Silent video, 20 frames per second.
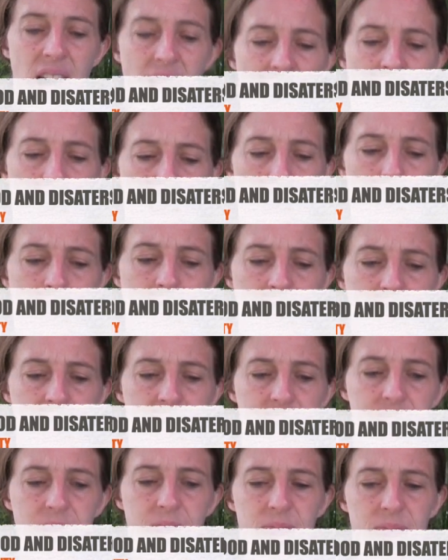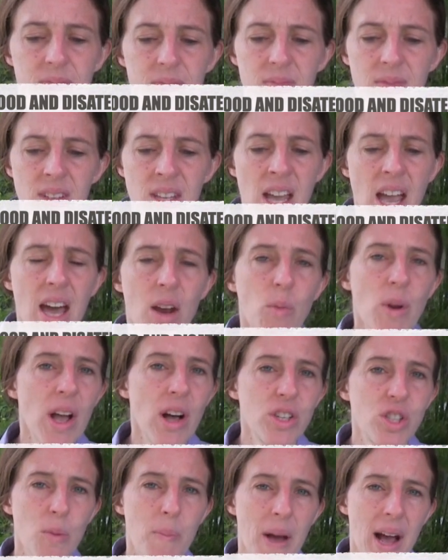Um, and we
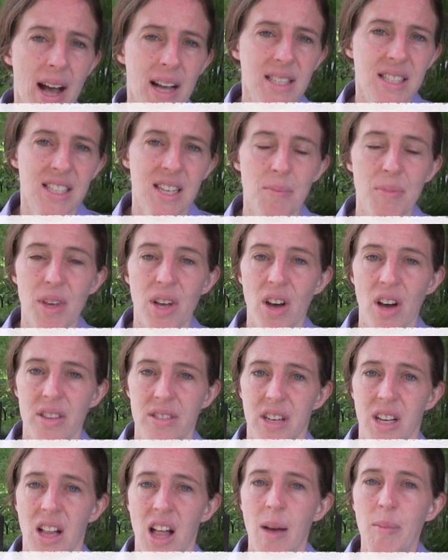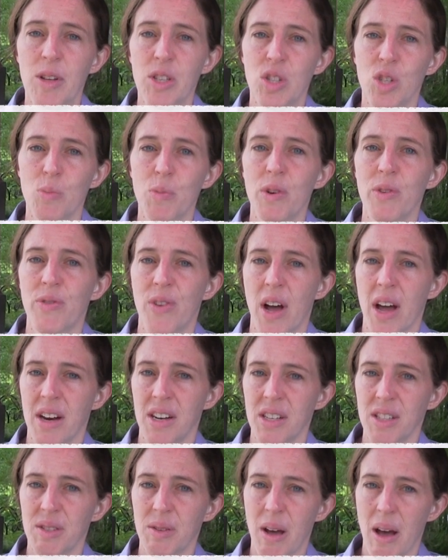also passed something called the Climate
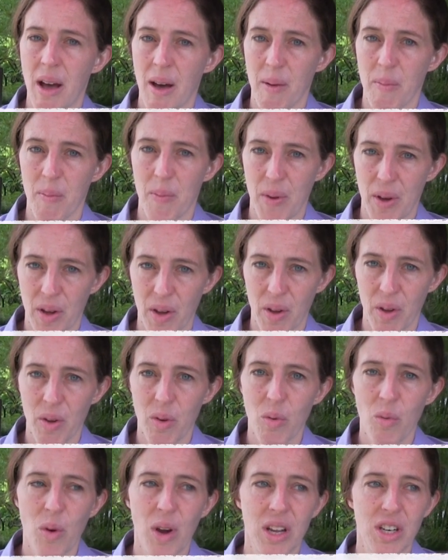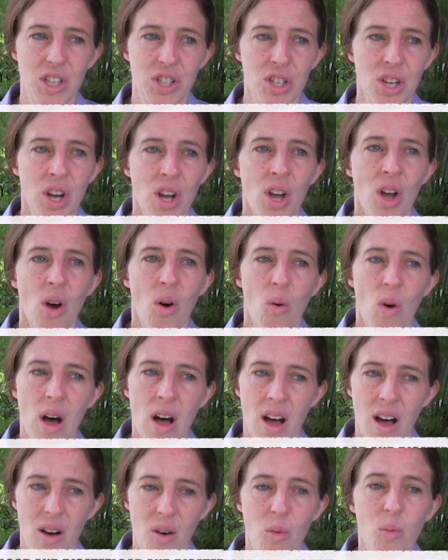Superfund uh, bill, which
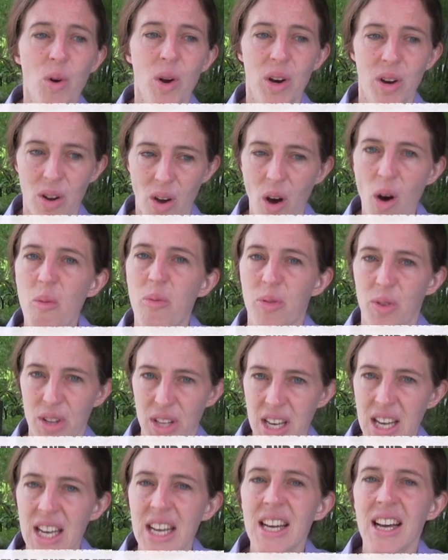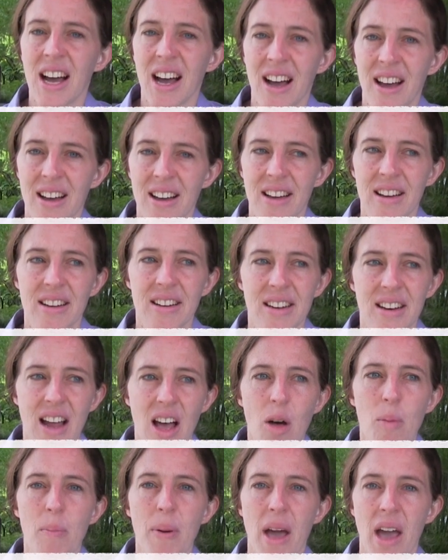uh, would hopefully uh,
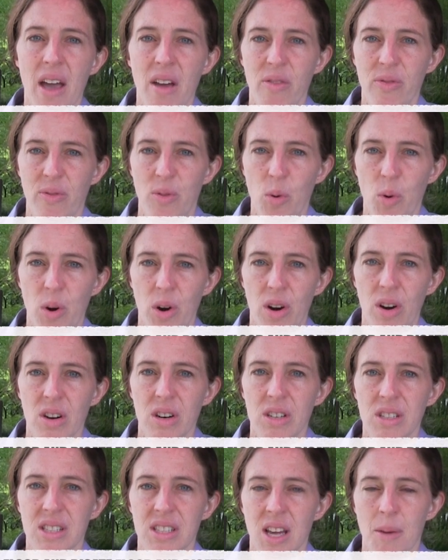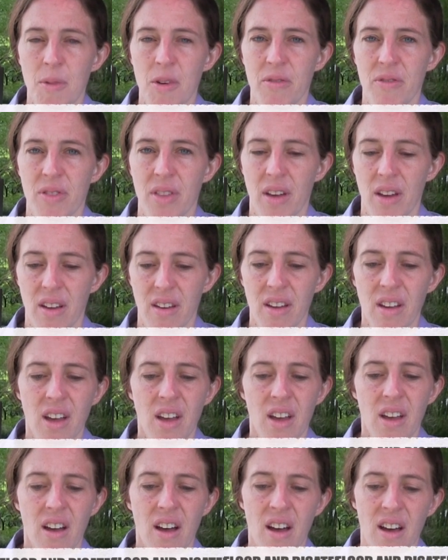help pay for some of the
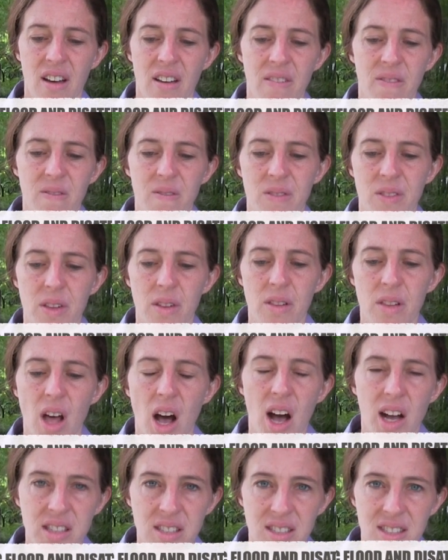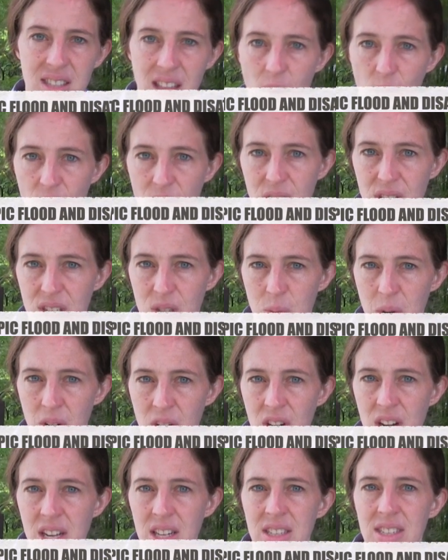uh, the losses that we've
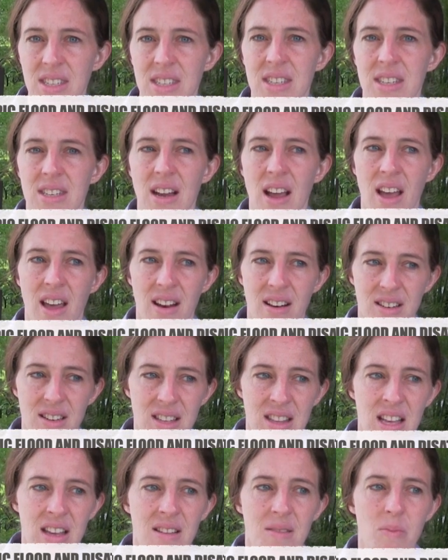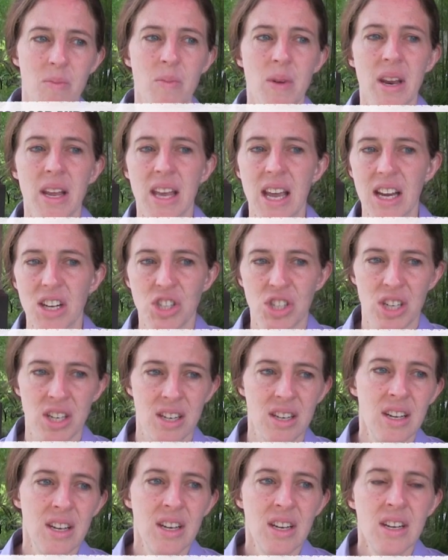experienced and the mitigation